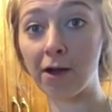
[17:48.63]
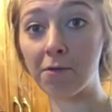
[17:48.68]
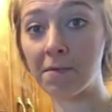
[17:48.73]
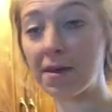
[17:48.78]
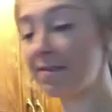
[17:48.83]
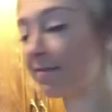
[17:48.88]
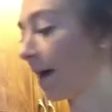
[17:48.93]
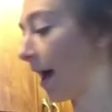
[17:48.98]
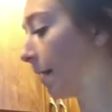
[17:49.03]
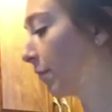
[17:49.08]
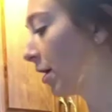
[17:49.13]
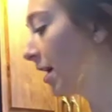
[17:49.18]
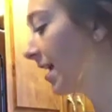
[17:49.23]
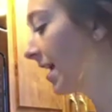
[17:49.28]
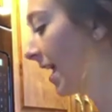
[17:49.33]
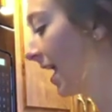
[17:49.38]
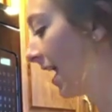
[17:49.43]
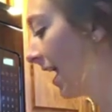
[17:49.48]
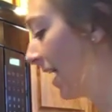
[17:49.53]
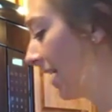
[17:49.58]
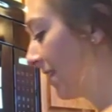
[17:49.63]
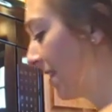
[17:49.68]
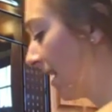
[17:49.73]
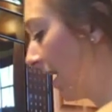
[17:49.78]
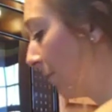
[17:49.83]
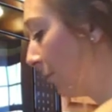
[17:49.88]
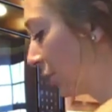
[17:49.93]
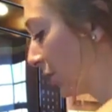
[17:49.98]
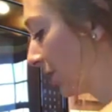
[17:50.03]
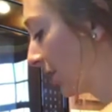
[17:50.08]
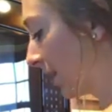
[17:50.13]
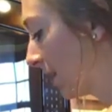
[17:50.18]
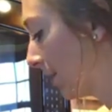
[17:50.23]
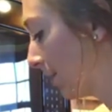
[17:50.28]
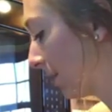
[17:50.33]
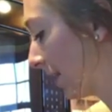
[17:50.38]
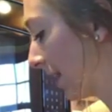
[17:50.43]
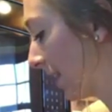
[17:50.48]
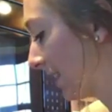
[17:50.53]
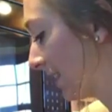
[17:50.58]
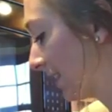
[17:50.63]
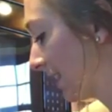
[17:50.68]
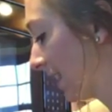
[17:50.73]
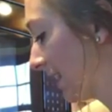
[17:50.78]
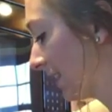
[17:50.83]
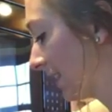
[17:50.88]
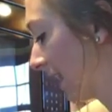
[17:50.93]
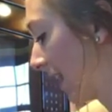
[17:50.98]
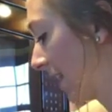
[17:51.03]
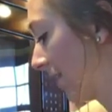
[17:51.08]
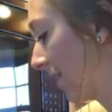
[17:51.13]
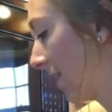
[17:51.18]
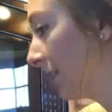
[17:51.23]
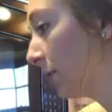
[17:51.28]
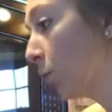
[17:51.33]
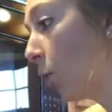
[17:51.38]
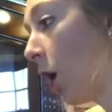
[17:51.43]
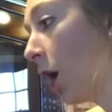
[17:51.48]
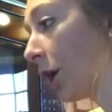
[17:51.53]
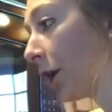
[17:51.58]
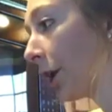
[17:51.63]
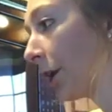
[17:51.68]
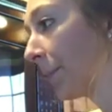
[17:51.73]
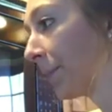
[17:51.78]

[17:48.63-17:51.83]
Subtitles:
my fabric, and then I'm just gonna place this in this water.